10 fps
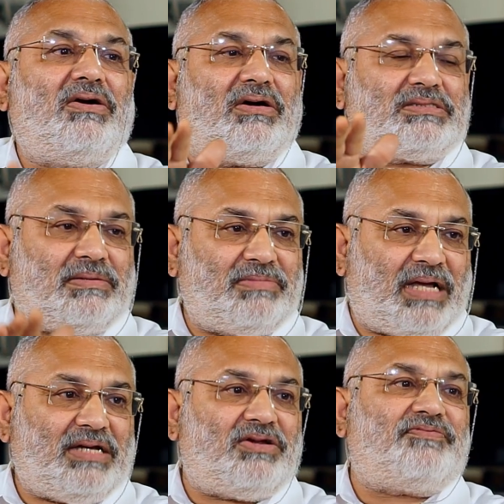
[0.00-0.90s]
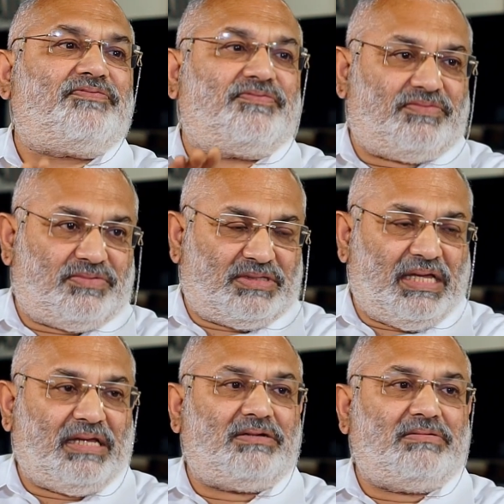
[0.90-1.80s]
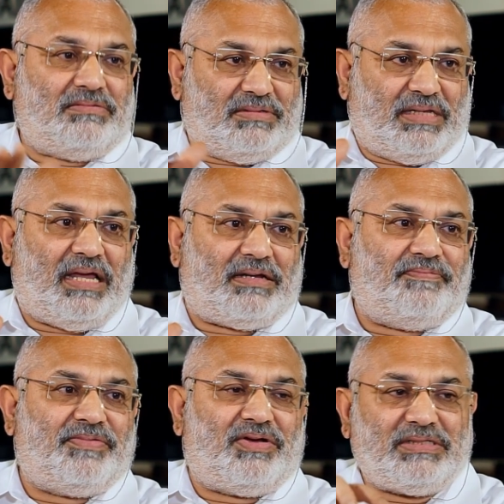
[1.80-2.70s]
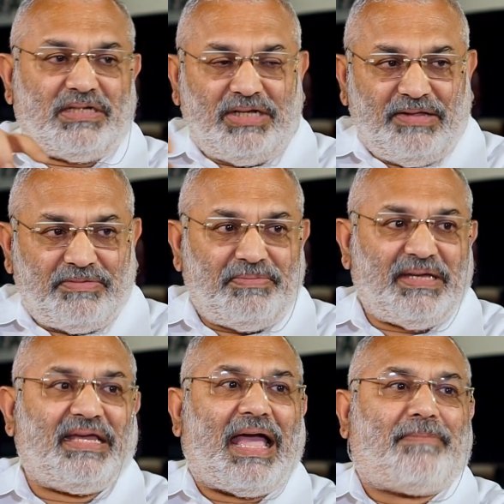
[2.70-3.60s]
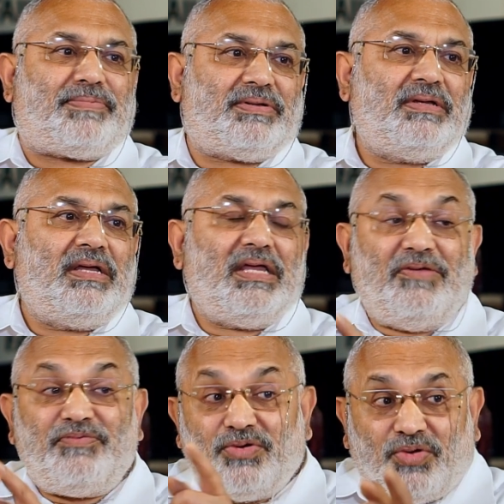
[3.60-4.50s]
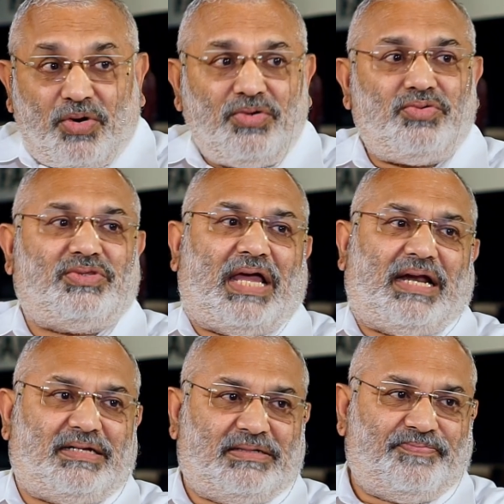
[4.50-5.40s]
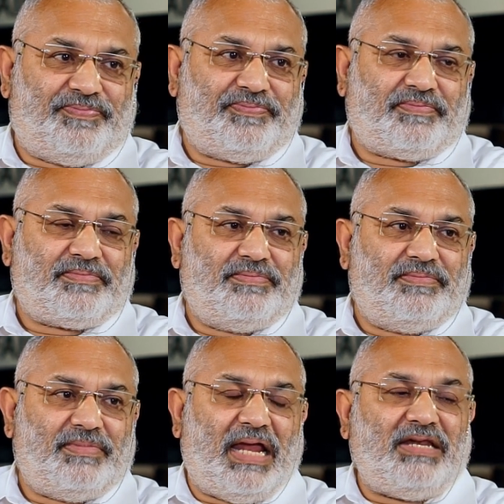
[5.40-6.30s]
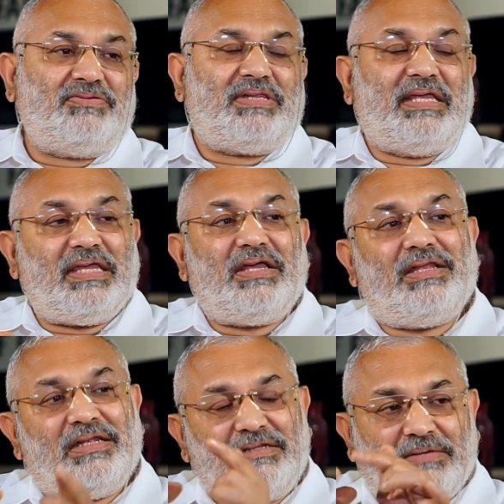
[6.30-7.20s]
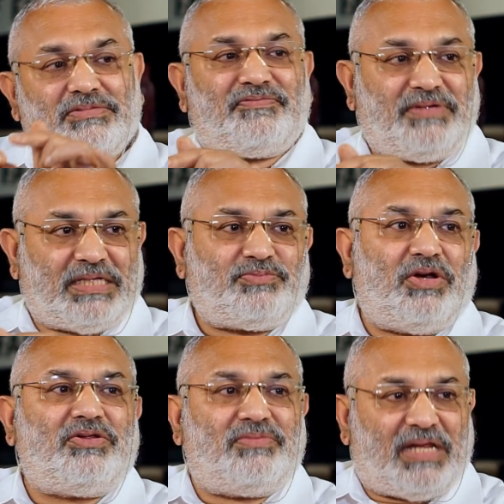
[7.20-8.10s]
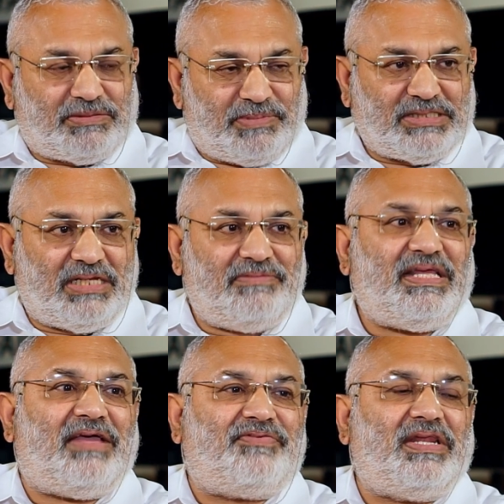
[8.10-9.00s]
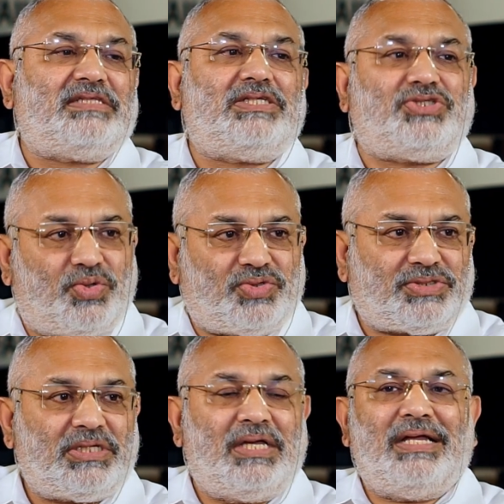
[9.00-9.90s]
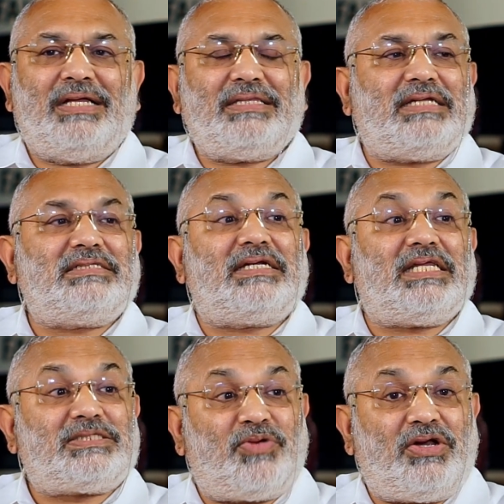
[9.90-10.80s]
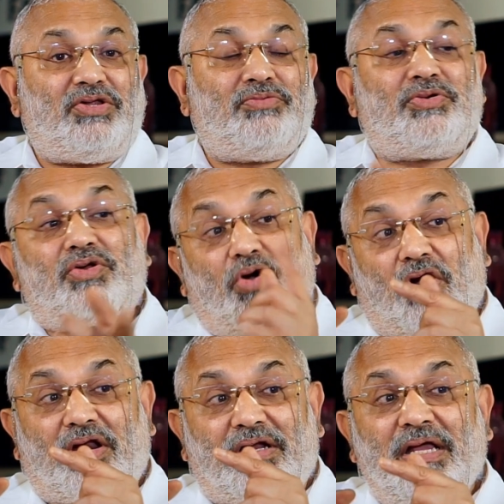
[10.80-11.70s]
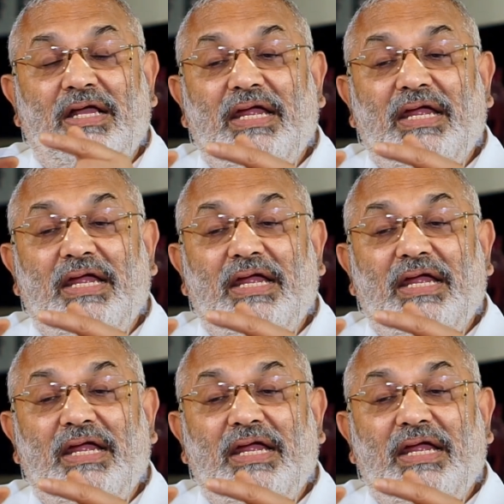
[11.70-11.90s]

or some kind of thing there because it will leave a big gap. If you don't do that and you're thinking in terms of desmoid tumor, especially if the FNAC shows that is a desmoid tumor or